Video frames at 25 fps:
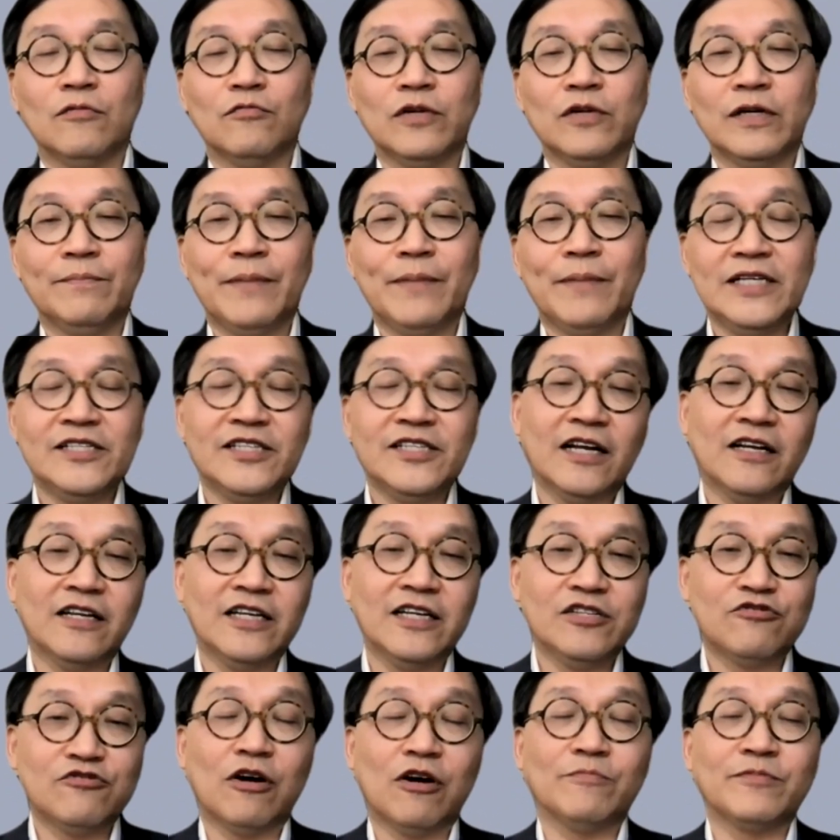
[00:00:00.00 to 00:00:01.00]
We
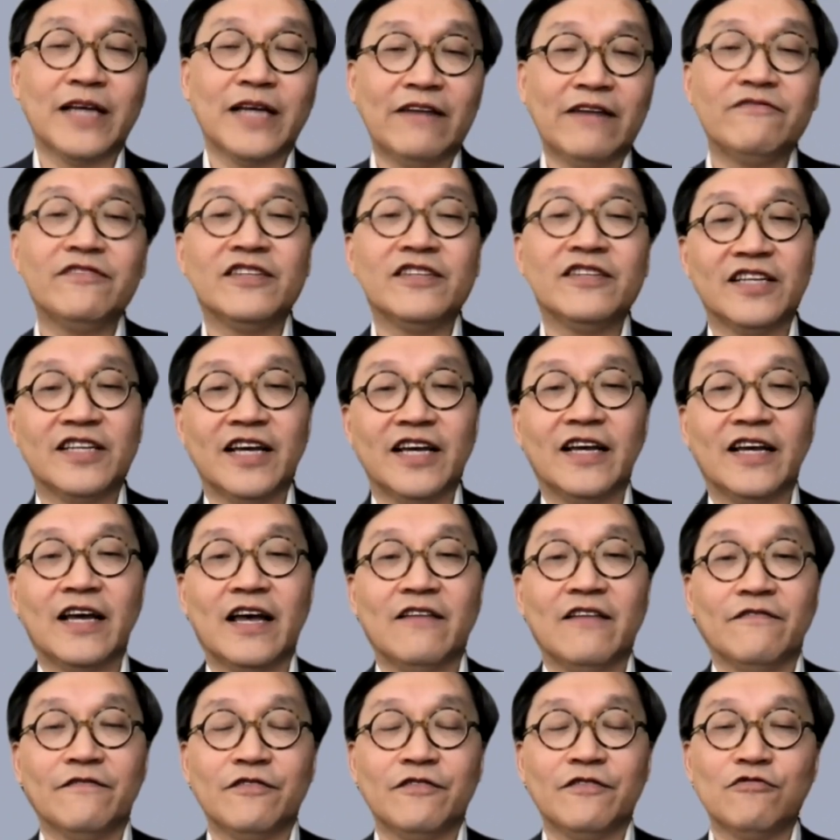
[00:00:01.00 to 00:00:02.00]
basically dropped everything
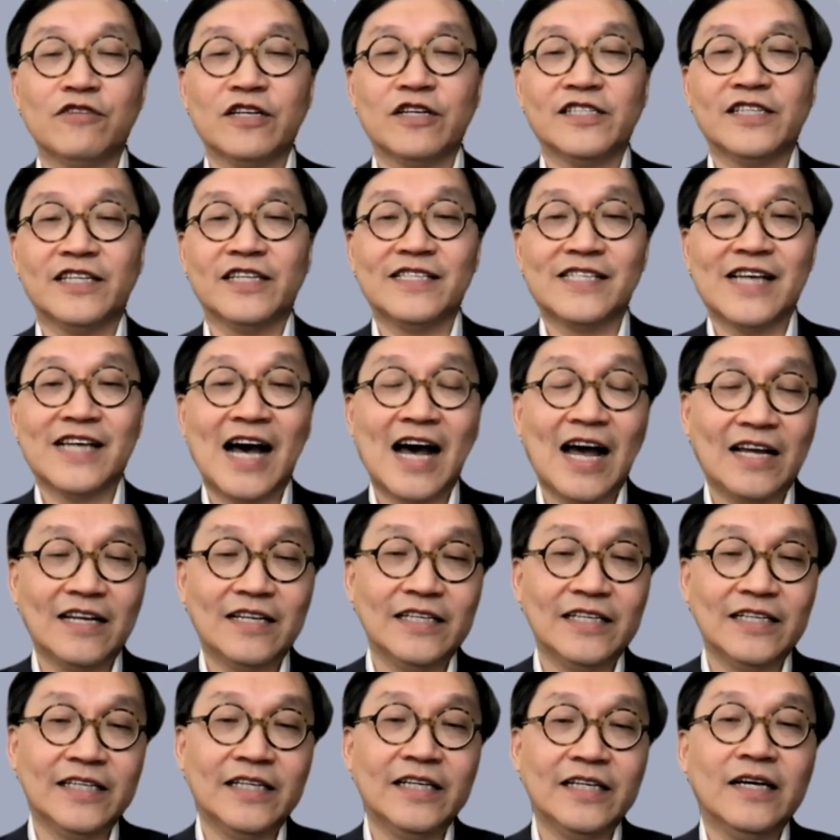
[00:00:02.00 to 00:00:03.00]
and focused
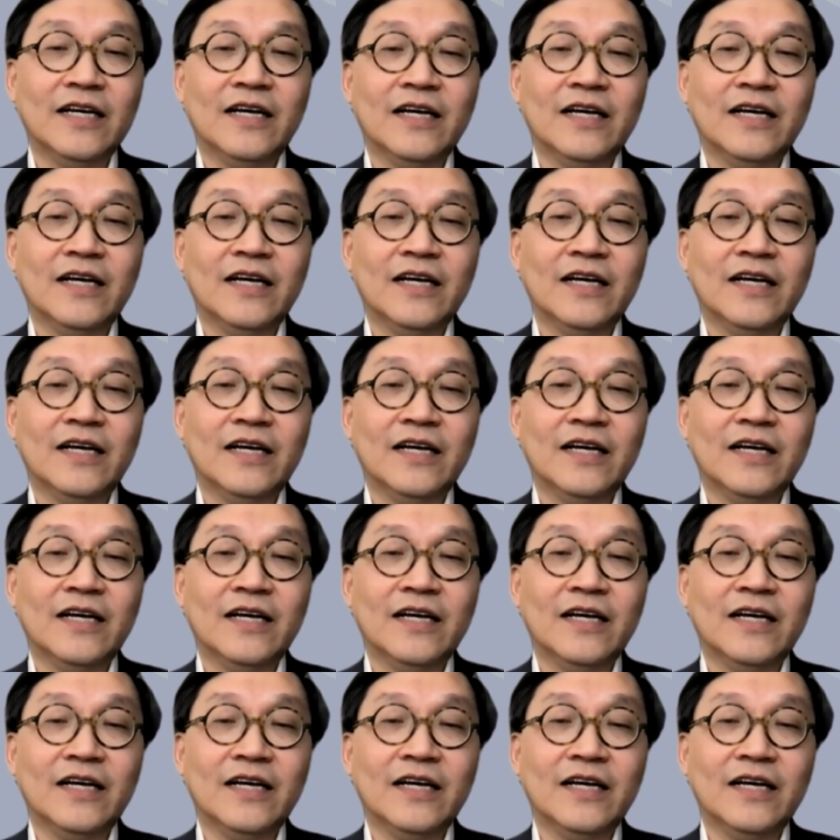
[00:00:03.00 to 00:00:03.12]
entirely